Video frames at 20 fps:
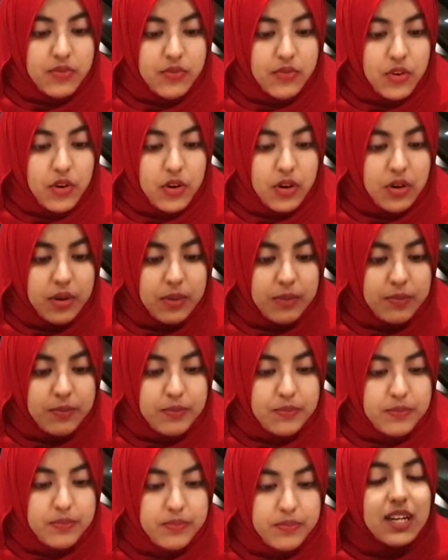from
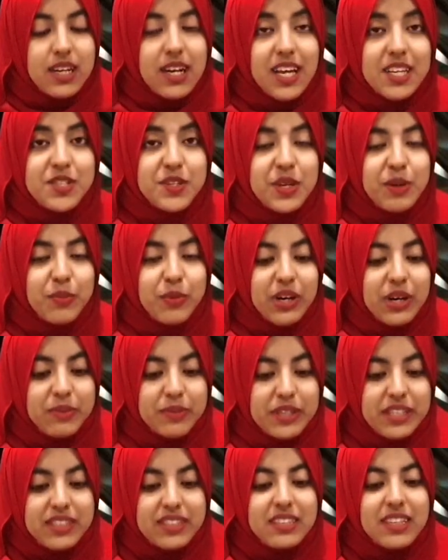Nasri
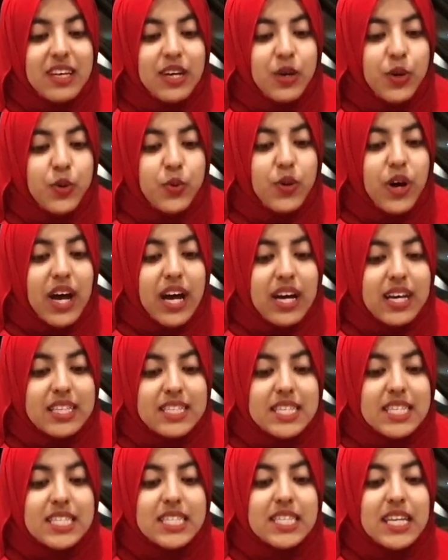Muhammad, who
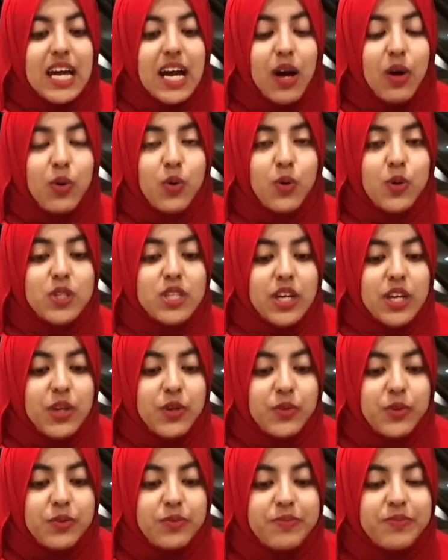asks, how old are
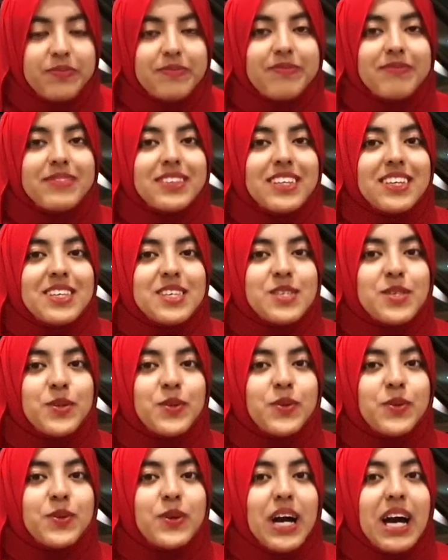you?
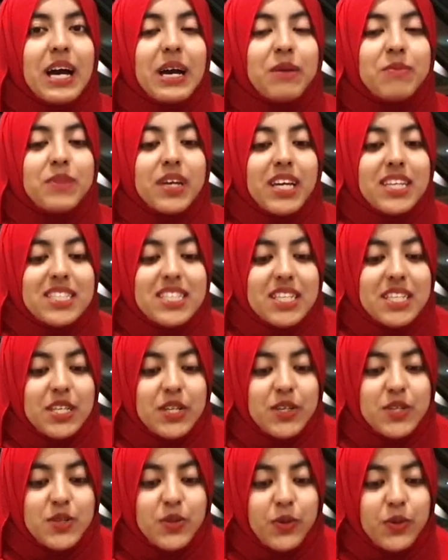So I'm 19
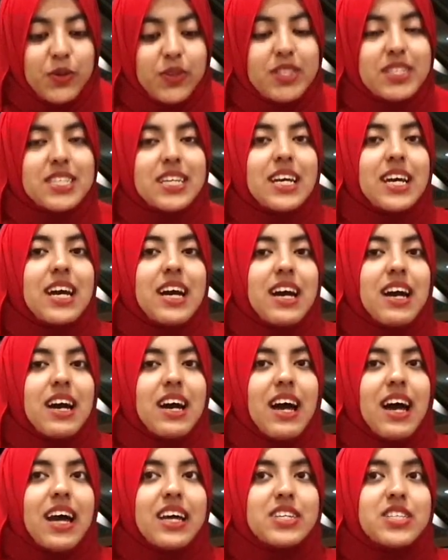years old.
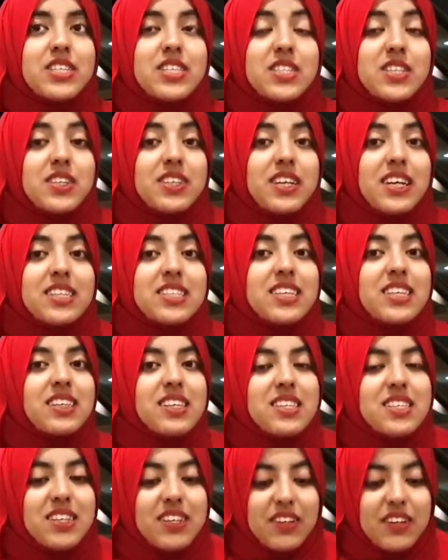I just turned 19
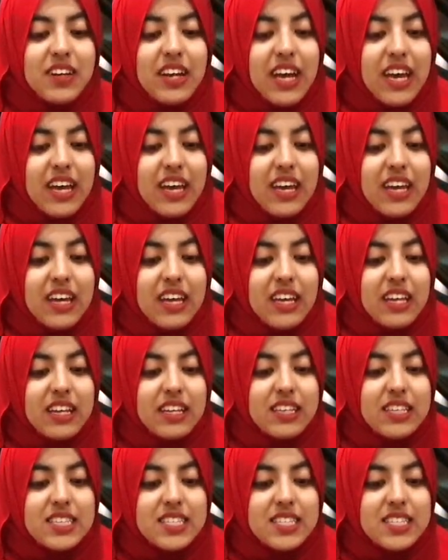this year, and